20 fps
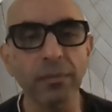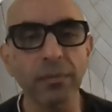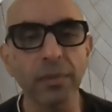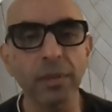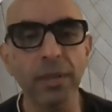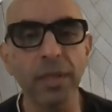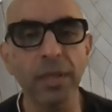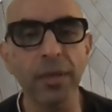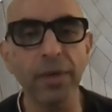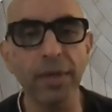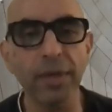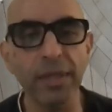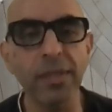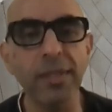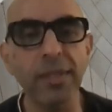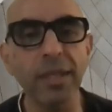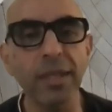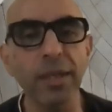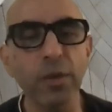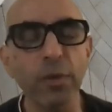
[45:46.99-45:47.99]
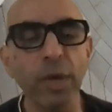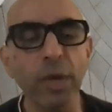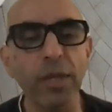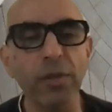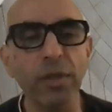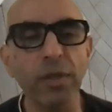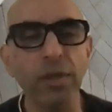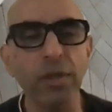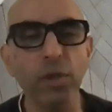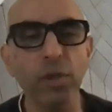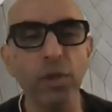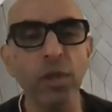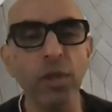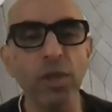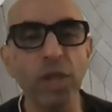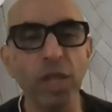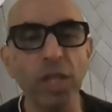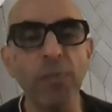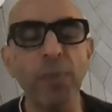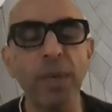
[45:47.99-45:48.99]
There is still a question should
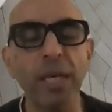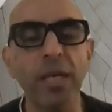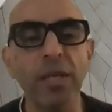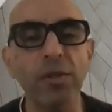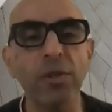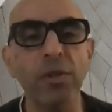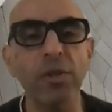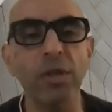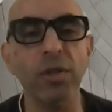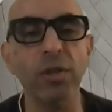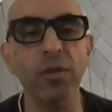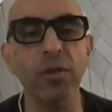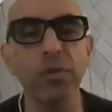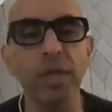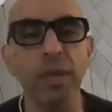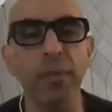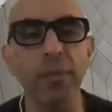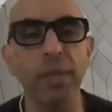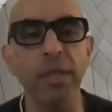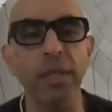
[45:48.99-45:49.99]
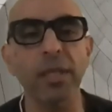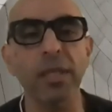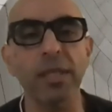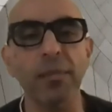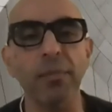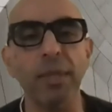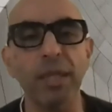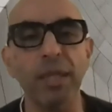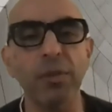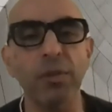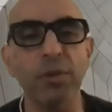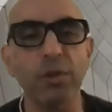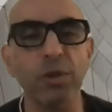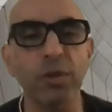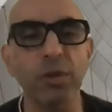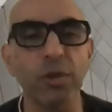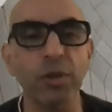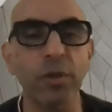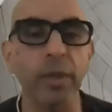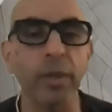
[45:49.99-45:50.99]
just because you can do something, does it mean you
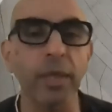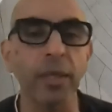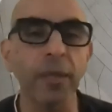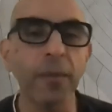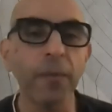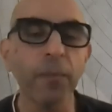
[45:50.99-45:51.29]
should do it?